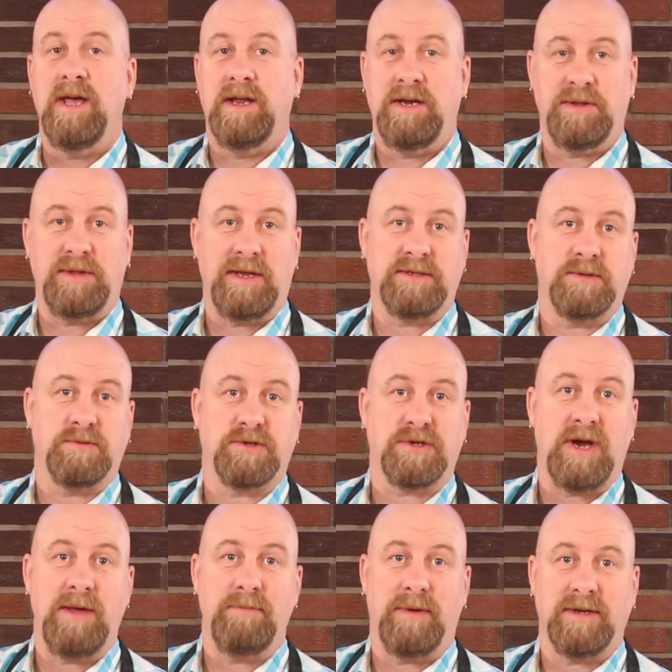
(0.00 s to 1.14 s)
and hit that
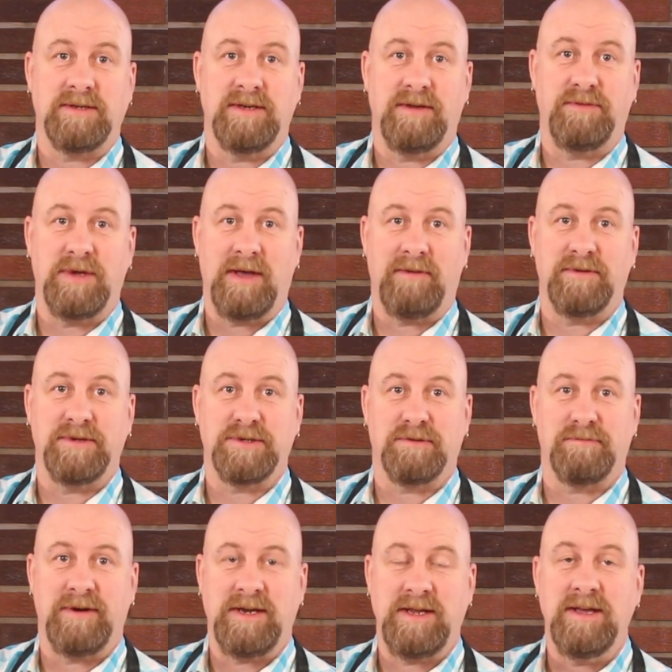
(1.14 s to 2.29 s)
subscribe button if you haven't
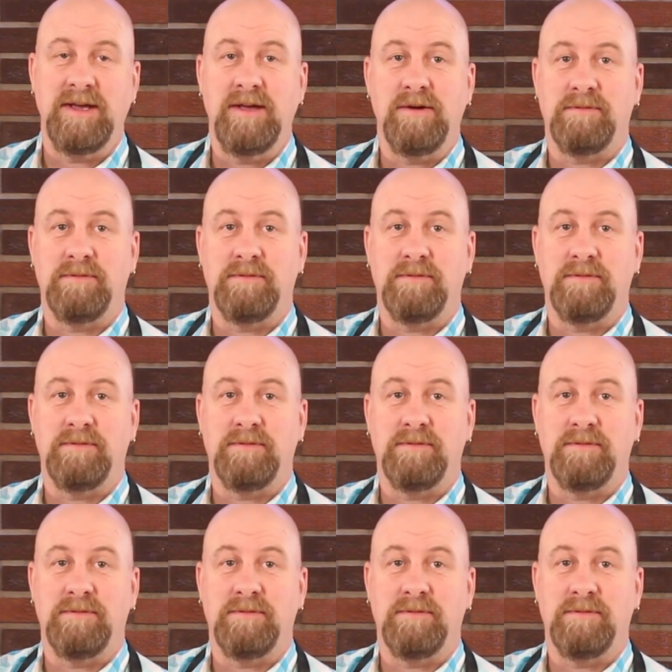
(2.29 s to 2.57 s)
already.